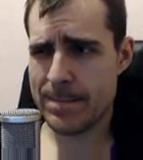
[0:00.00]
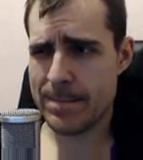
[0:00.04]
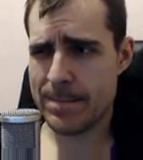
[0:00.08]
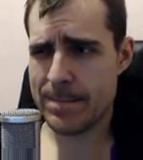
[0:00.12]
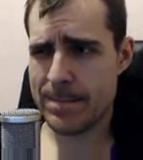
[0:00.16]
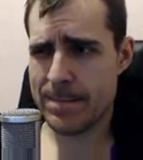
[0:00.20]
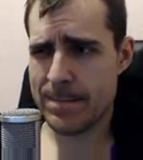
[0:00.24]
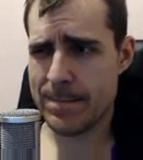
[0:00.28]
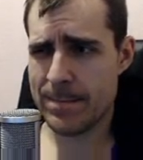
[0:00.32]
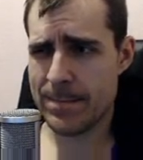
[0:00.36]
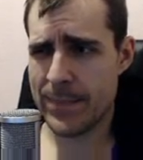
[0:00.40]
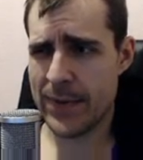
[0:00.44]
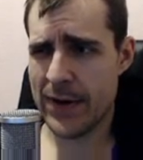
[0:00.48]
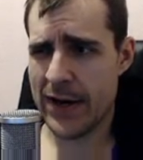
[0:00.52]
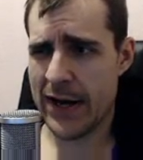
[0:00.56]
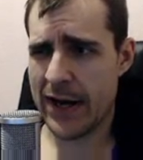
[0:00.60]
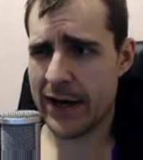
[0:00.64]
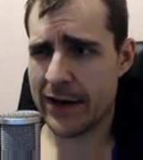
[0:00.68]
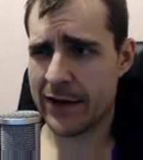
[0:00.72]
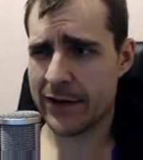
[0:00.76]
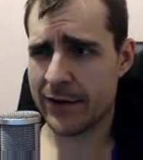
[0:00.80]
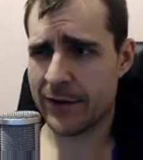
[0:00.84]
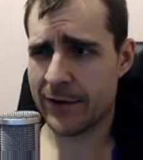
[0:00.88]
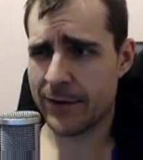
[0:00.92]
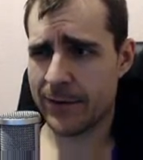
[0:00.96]

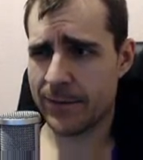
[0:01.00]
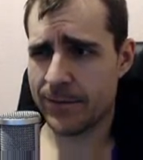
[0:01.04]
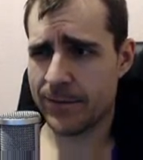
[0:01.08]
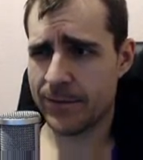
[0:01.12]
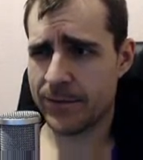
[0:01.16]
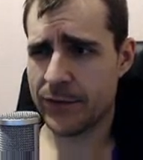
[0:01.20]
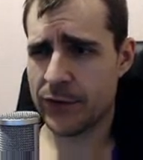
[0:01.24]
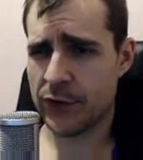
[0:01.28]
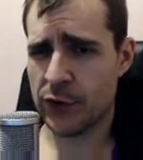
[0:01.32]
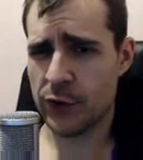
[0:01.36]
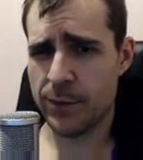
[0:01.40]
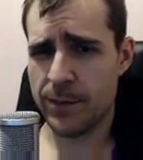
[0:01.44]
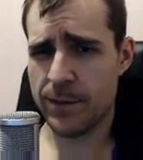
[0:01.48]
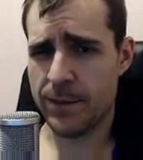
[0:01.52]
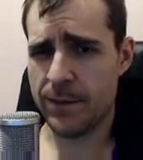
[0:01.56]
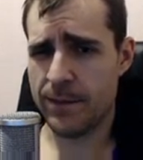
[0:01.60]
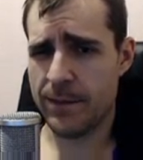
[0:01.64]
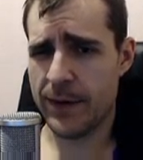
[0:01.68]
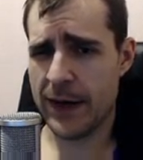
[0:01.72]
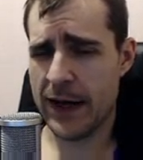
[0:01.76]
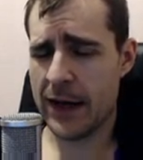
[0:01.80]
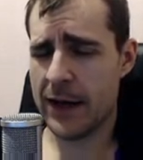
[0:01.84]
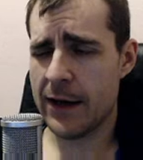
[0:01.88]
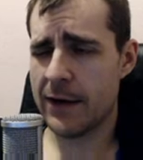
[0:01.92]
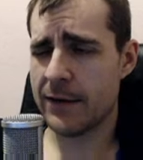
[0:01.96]
black
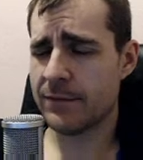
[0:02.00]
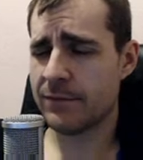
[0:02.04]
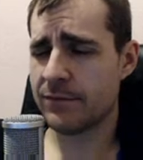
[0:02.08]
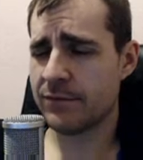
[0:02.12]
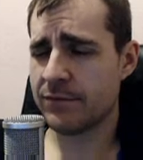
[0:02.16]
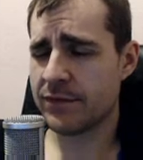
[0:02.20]
toupee,